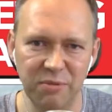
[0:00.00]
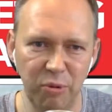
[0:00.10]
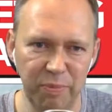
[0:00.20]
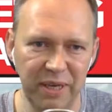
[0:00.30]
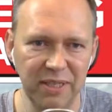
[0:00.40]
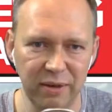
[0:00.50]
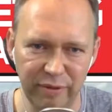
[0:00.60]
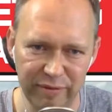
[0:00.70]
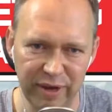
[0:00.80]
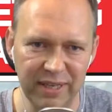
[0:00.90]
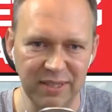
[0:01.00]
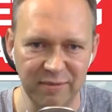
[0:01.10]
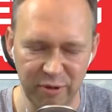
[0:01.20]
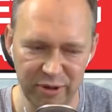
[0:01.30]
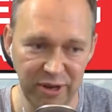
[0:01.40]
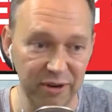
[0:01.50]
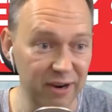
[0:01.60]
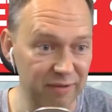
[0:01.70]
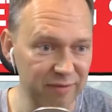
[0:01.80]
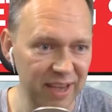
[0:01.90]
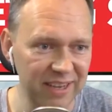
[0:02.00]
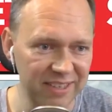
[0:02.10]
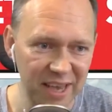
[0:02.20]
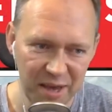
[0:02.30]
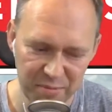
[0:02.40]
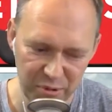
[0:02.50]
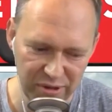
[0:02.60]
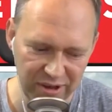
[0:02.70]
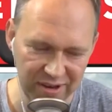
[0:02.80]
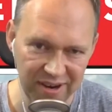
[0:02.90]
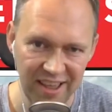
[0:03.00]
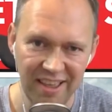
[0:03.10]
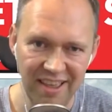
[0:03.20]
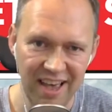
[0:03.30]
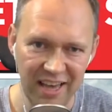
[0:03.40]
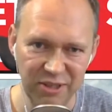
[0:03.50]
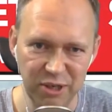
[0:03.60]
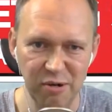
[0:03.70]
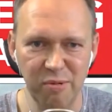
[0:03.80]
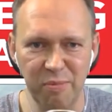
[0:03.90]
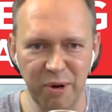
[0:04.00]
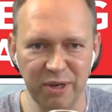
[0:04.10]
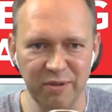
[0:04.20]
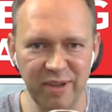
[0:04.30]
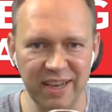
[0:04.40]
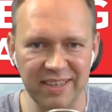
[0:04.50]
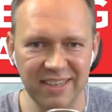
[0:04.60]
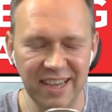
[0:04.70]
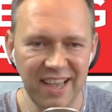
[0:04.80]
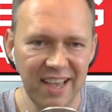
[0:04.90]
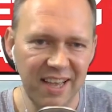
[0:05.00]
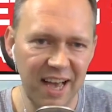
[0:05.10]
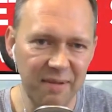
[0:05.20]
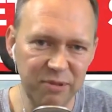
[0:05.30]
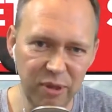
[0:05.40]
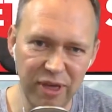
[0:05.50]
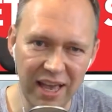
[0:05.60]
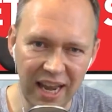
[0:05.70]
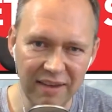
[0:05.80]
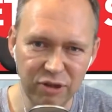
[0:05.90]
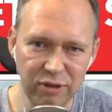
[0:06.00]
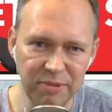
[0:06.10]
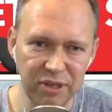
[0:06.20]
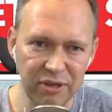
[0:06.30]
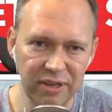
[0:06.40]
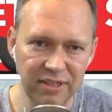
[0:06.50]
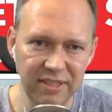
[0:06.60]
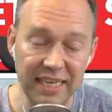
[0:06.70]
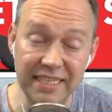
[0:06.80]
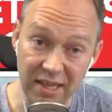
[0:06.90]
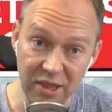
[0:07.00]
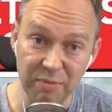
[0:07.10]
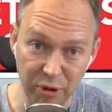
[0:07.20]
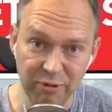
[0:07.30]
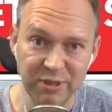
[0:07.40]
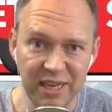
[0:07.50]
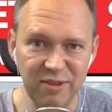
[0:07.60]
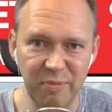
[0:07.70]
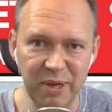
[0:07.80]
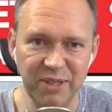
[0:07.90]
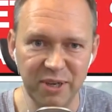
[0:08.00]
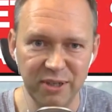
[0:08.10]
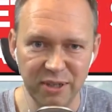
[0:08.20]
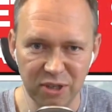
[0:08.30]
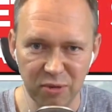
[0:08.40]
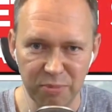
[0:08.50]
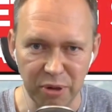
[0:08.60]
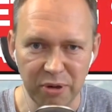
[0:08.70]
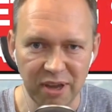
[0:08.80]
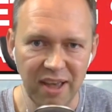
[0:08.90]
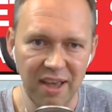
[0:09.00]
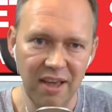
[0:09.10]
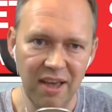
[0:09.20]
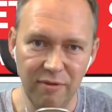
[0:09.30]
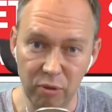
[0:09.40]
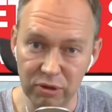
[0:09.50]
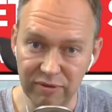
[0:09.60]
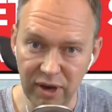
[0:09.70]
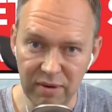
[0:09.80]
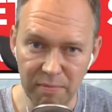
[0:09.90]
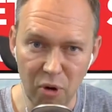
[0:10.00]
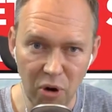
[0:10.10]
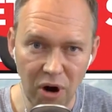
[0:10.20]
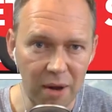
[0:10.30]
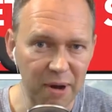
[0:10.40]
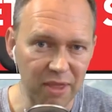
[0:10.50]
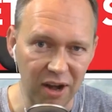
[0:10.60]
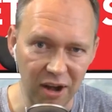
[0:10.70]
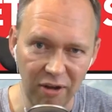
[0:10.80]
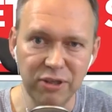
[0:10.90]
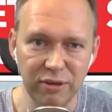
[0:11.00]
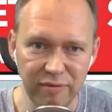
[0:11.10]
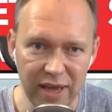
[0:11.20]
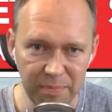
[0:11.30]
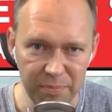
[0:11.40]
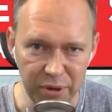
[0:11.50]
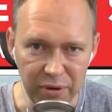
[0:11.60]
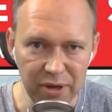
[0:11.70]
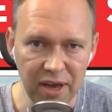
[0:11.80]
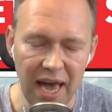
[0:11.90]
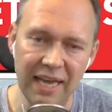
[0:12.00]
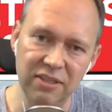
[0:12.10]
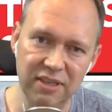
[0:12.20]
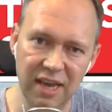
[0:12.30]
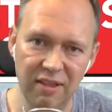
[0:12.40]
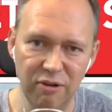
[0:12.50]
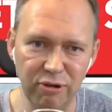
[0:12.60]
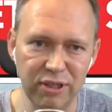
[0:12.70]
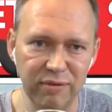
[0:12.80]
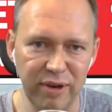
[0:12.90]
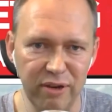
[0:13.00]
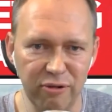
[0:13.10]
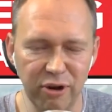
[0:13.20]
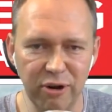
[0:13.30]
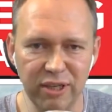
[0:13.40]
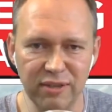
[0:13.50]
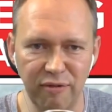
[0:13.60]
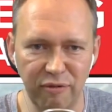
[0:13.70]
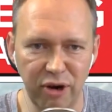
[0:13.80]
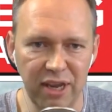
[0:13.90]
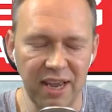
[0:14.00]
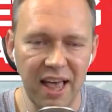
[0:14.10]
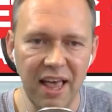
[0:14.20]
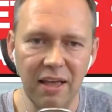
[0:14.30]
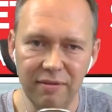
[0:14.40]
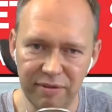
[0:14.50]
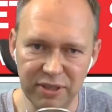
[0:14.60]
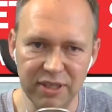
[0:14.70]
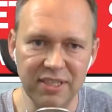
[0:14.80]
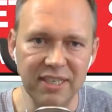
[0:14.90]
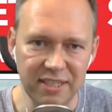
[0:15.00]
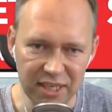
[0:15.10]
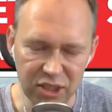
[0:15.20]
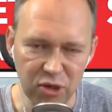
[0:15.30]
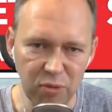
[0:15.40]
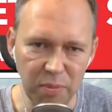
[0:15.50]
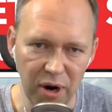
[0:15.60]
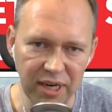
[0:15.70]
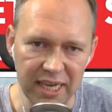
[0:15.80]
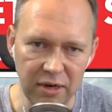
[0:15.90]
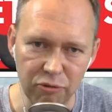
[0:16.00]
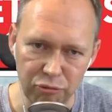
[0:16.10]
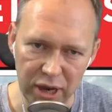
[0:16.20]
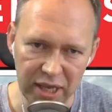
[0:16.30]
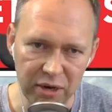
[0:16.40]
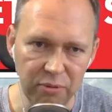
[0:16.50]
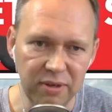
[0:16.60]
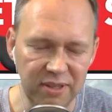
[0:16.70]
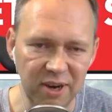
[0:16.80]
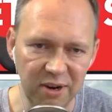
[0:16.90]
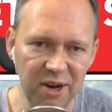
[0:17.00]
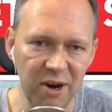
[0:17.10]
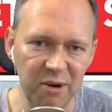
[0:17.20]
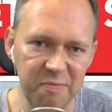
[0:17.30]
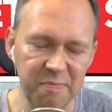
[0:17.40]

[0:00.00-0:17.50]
piece of advice for the year. And in fact, both Ian and Judith were part of that. So that live stream series is in the process of being turned into a book. If you want to find out more about the launch of that book and get the original video recordings for free, visit digitalmarketingradio.com.